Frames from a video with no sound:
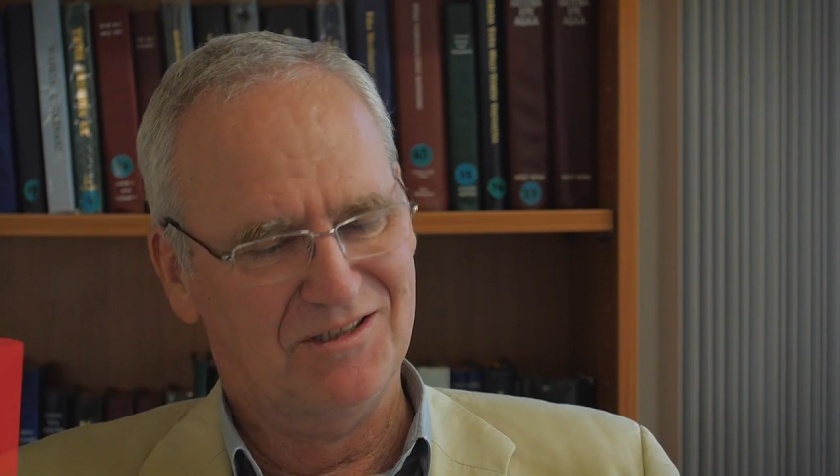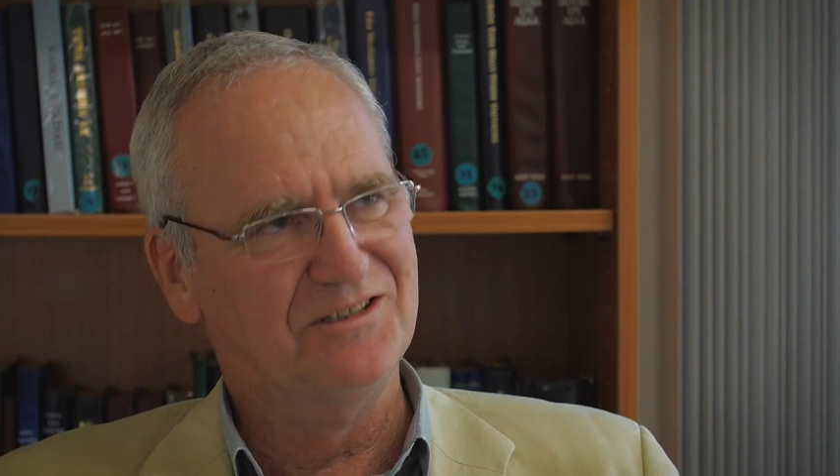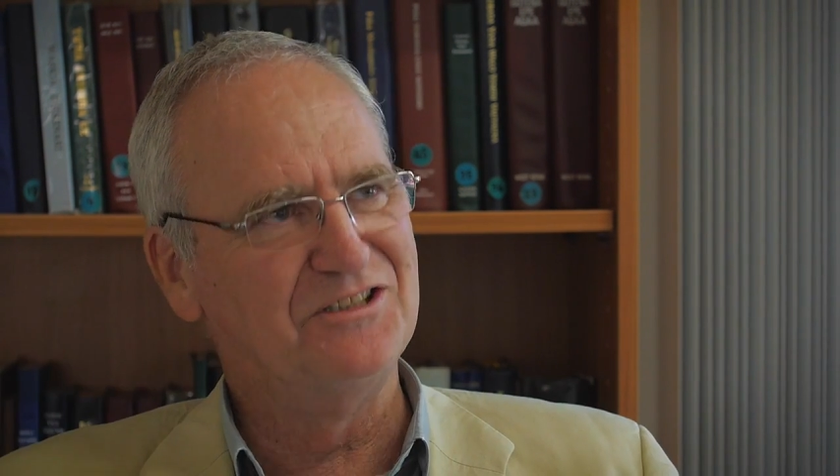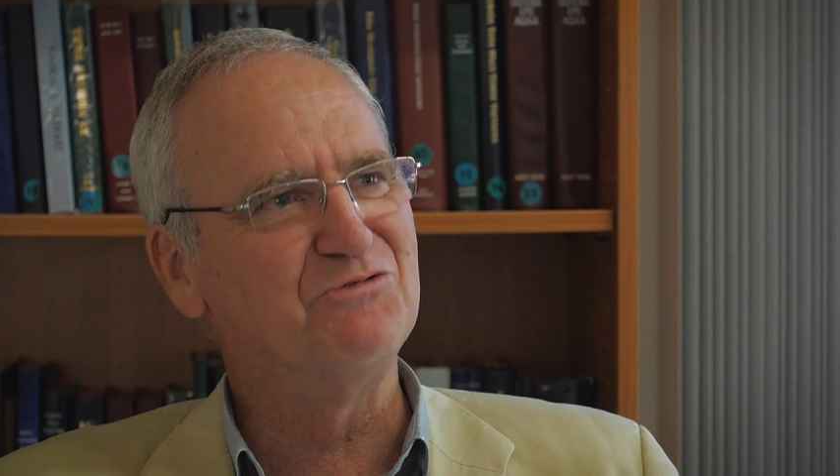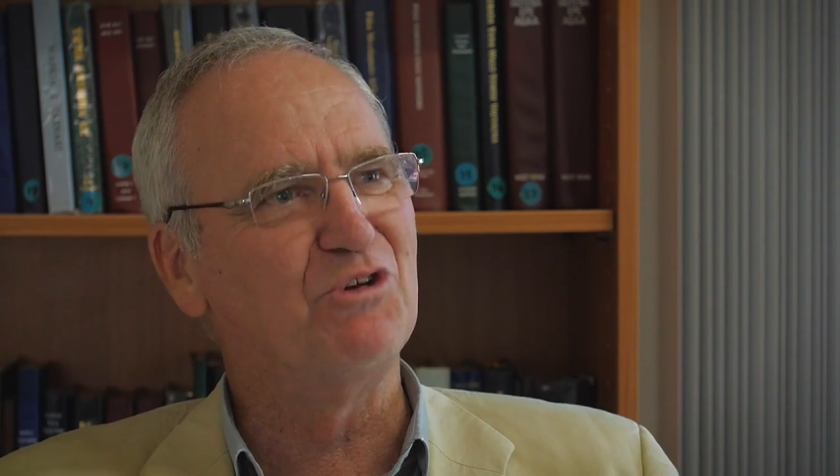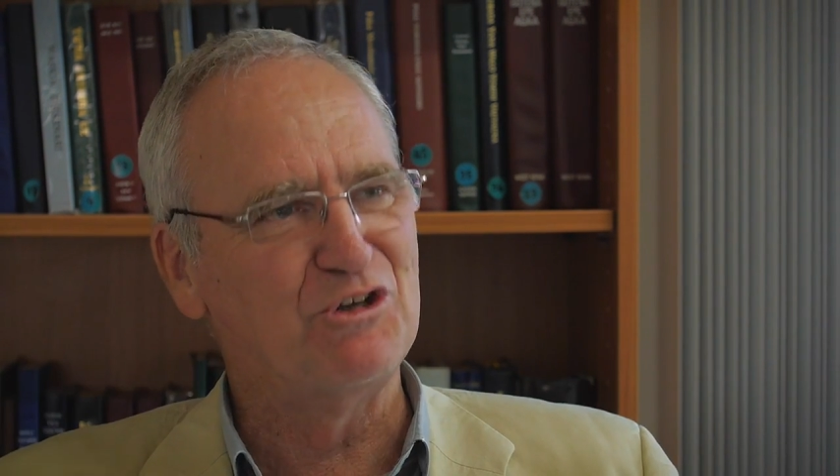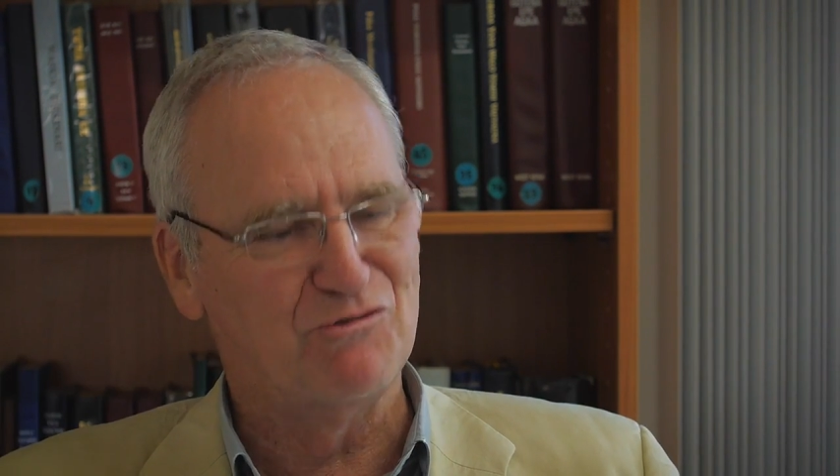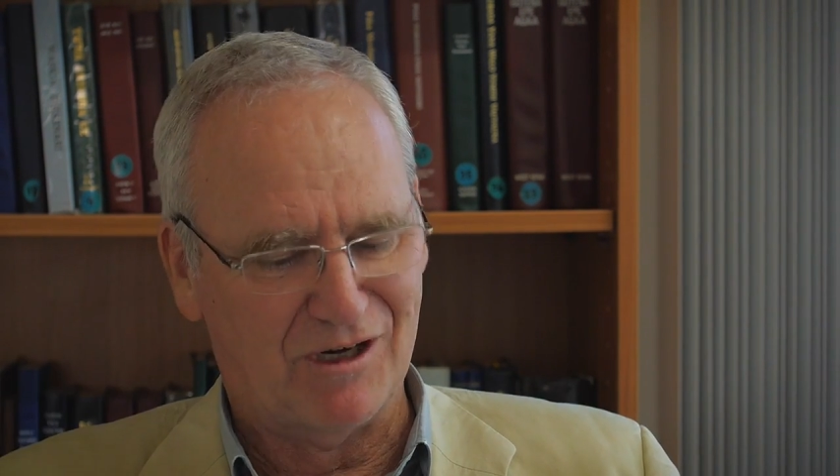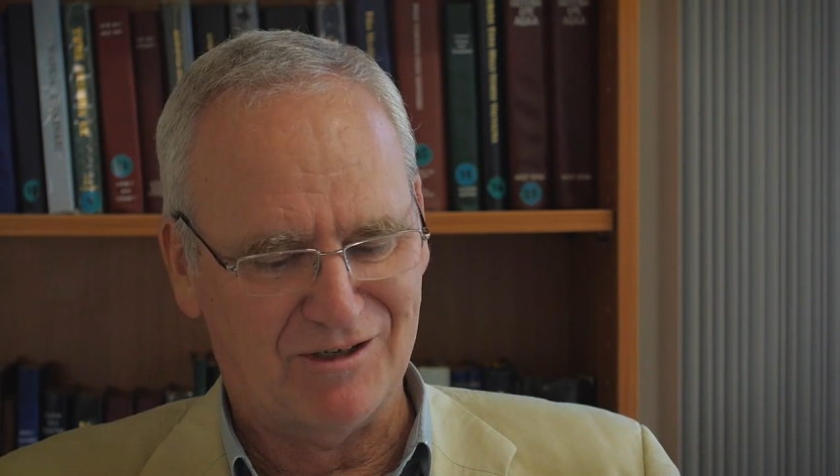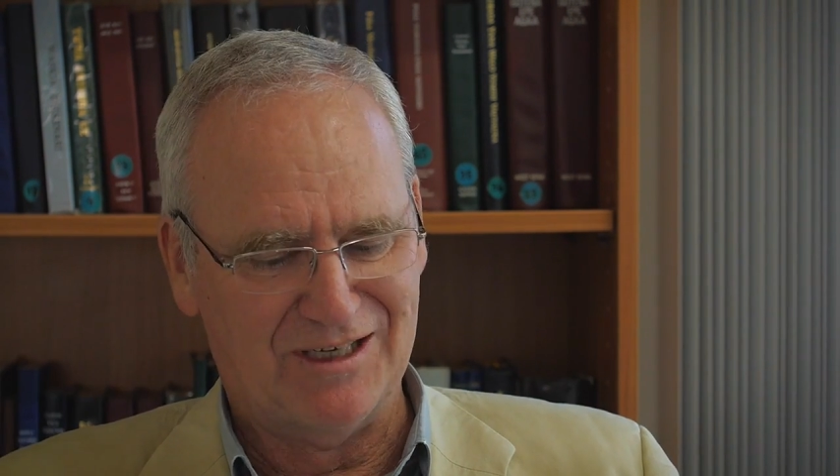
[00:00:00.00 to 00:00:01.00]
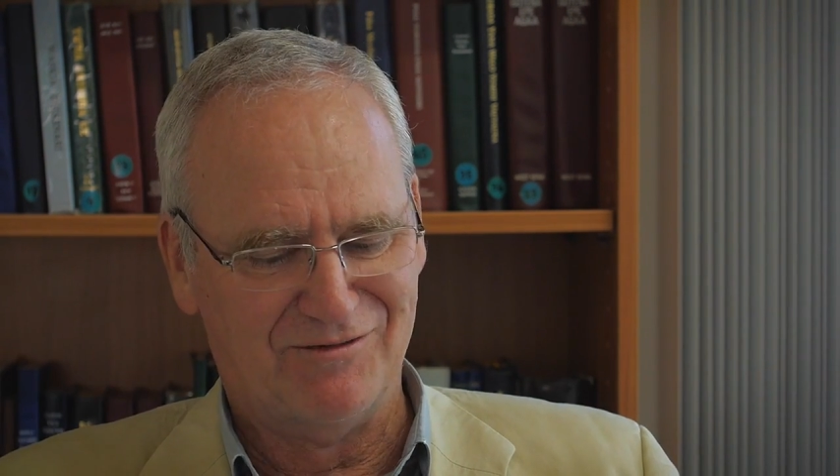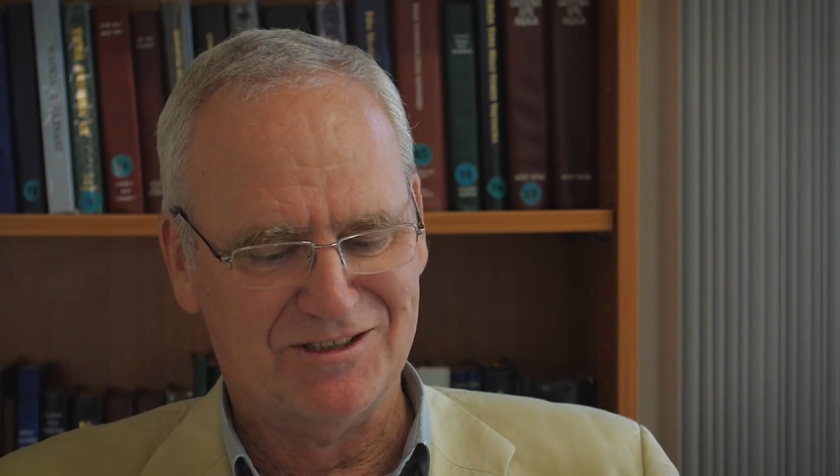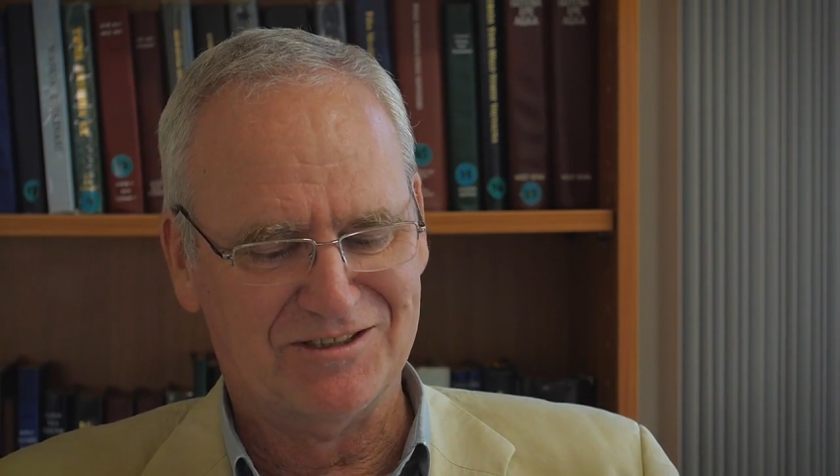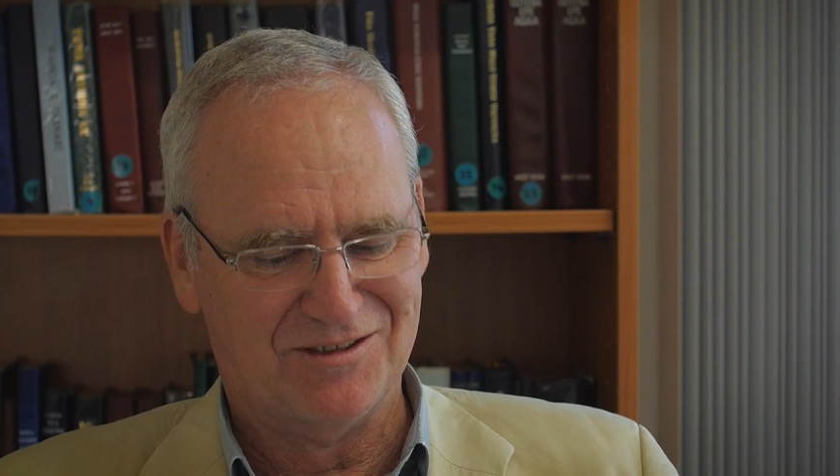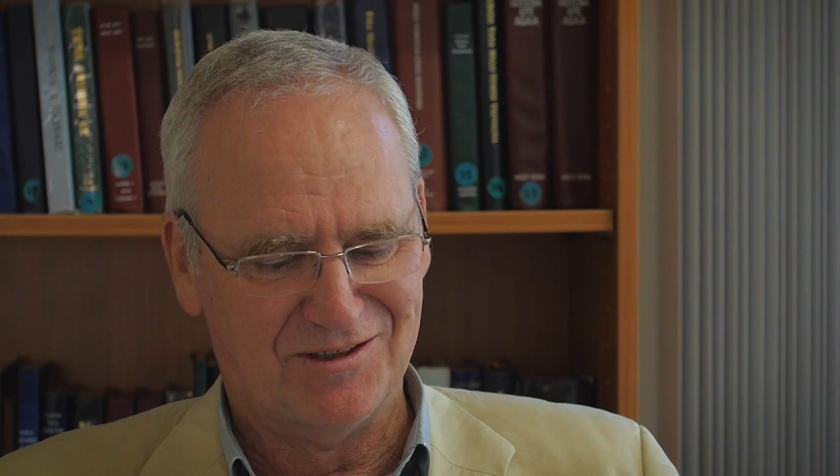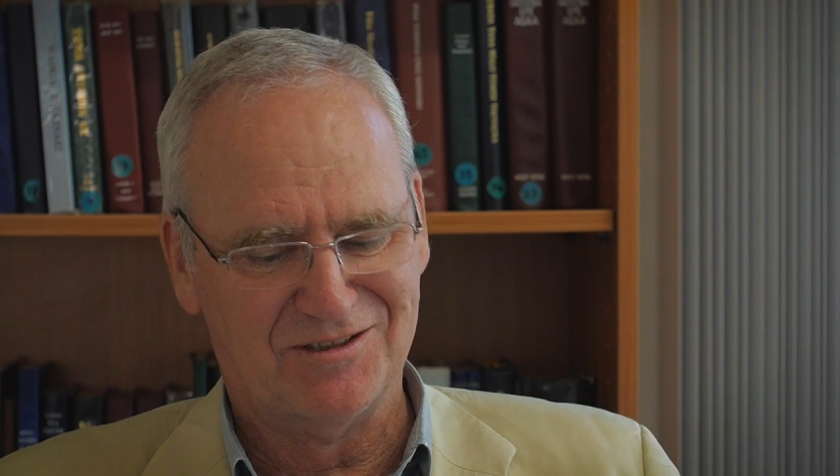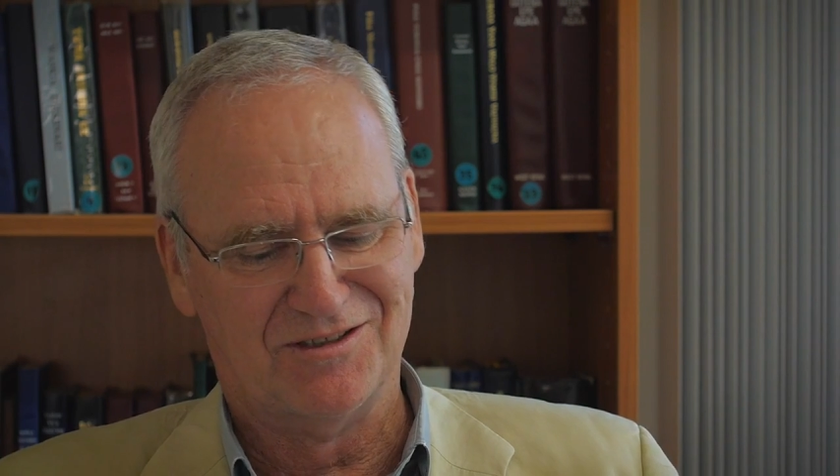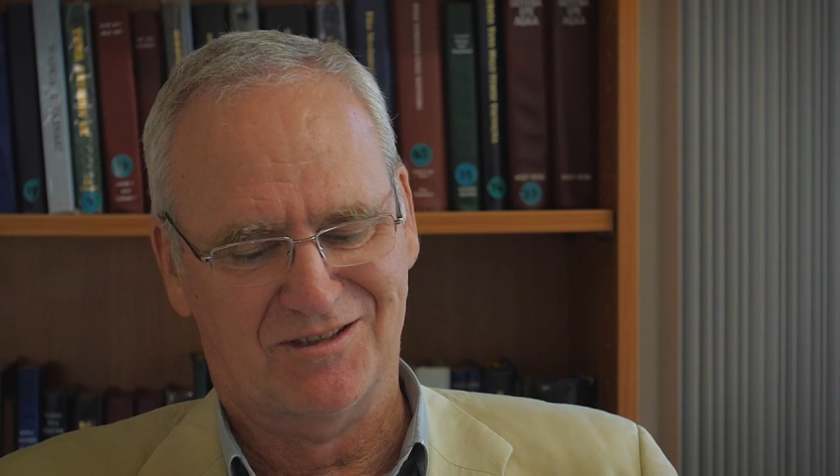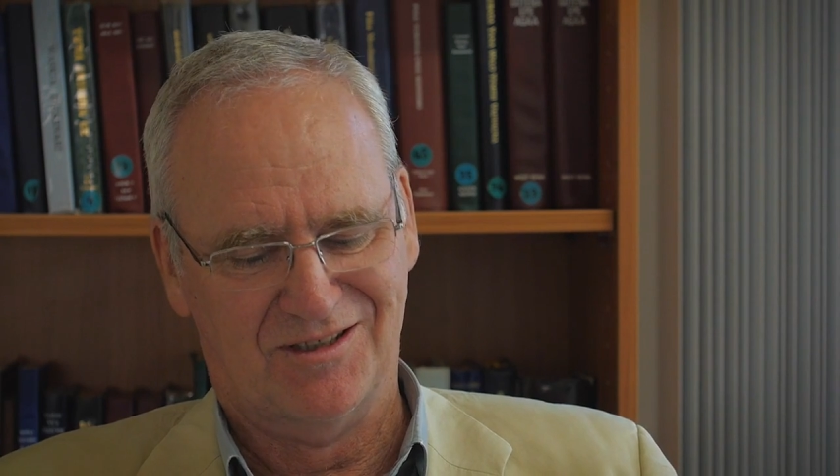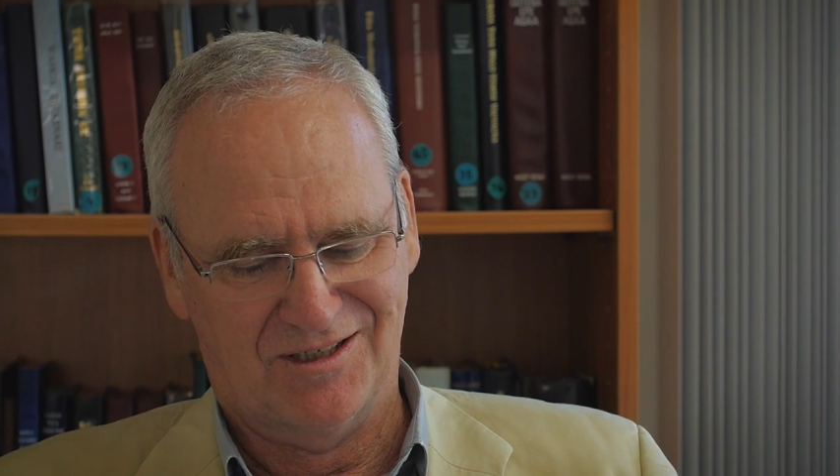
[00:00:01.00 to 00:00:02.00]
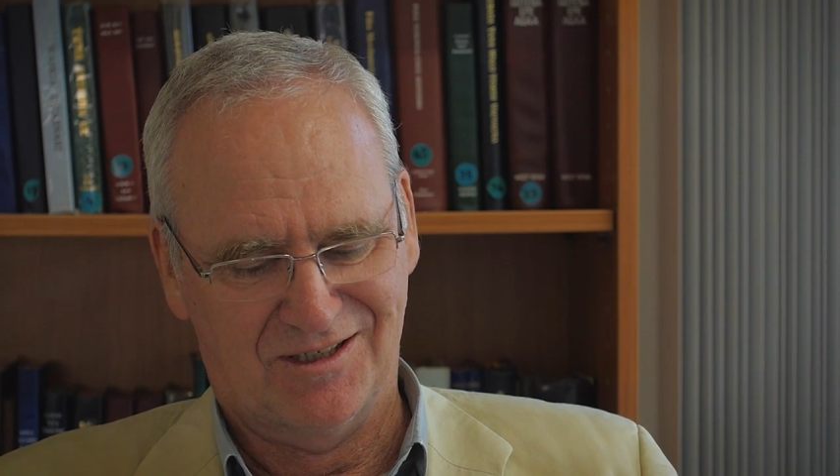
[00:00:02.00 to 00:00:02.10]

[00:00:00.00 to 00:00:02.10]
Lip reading: This is what he wrote. Have a listen to this.